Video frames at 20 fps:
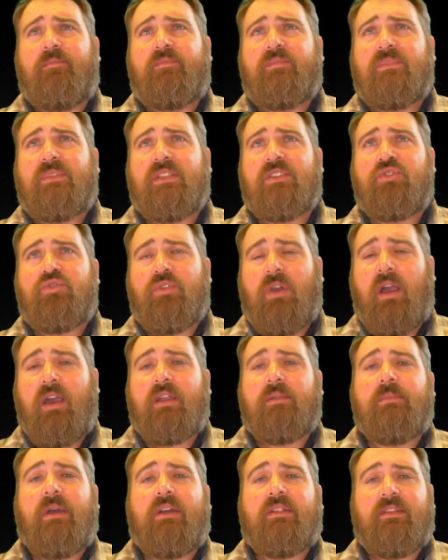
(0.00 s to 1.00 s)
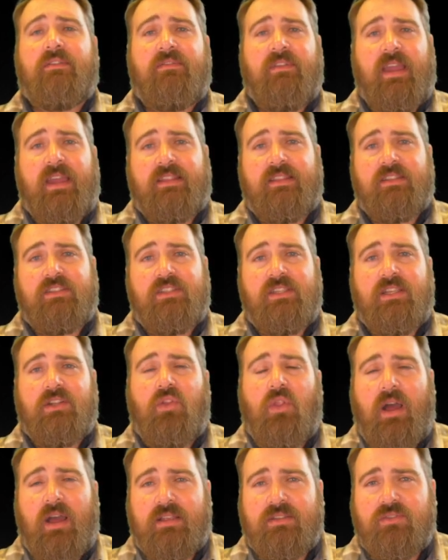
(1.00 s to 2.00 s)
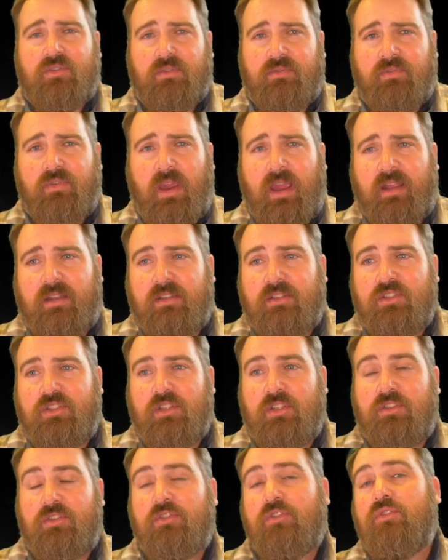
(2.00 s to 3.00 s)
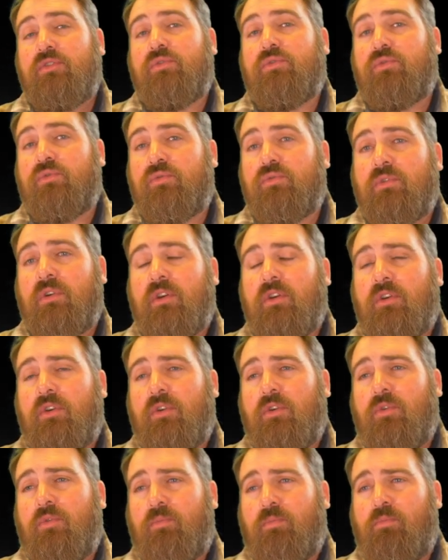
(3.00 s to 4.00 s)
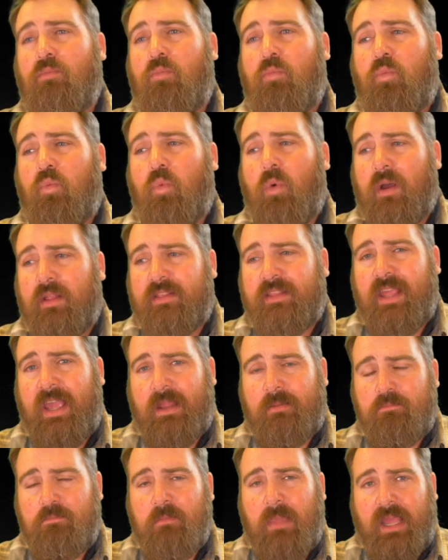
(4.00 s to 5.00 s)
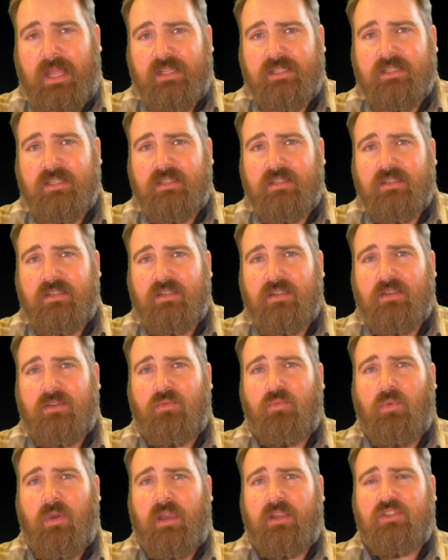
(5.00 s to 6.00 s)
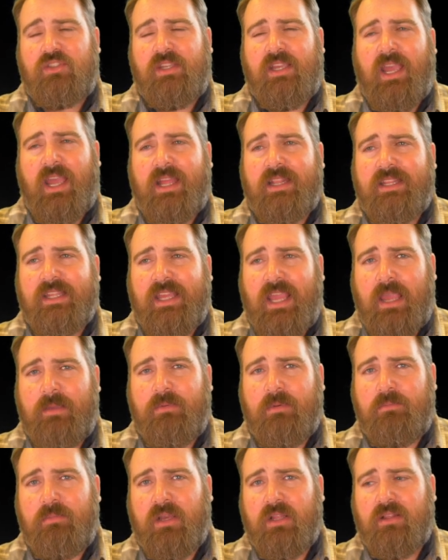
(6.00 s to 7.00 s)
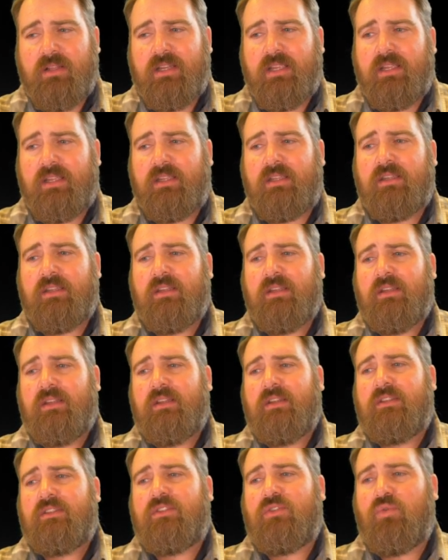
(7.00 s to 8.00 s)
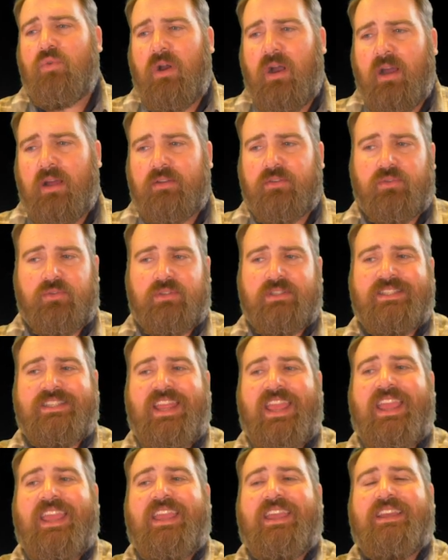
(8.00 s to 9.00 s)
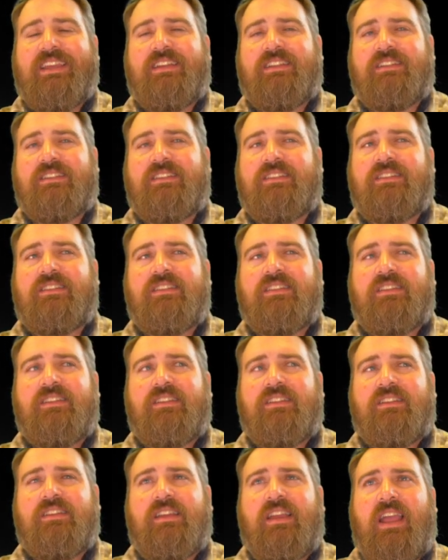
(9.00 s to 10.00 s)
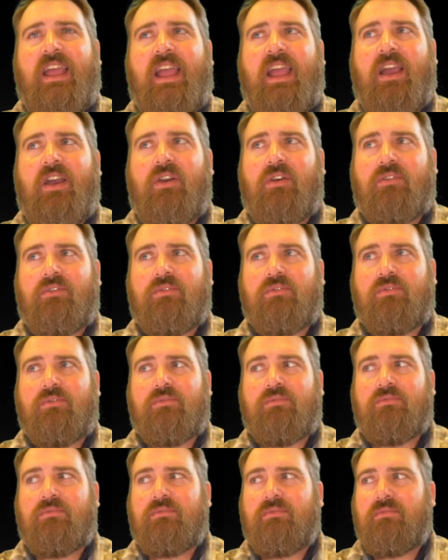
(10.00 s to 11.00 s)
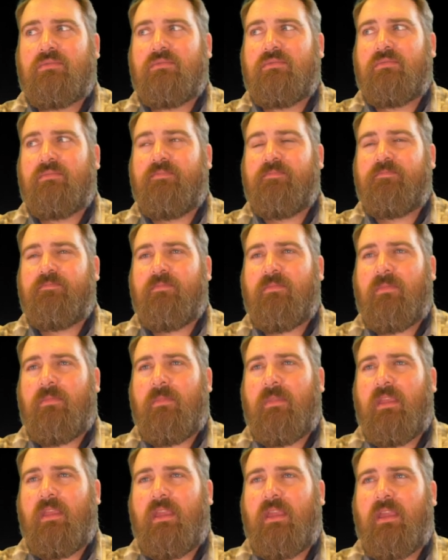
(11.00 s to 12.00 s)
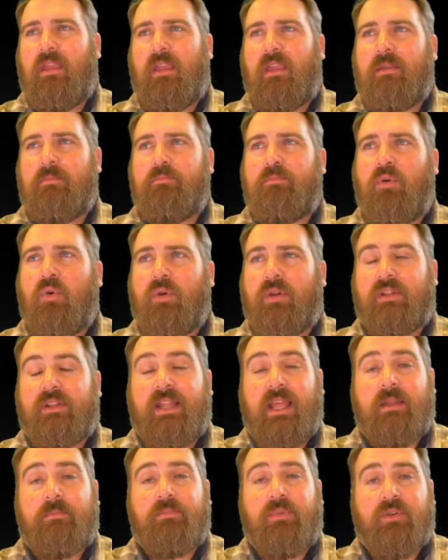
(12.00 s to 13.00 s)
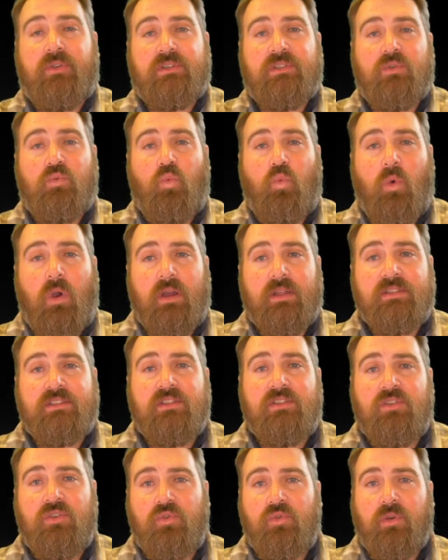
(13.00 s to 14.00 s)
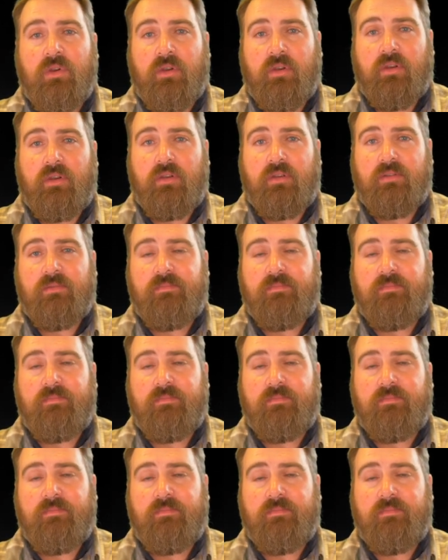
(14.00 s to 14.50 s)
distraught about the fact that she had lost her friend. And she knew what that meant, right? She had the capability to understand how important that person was to her.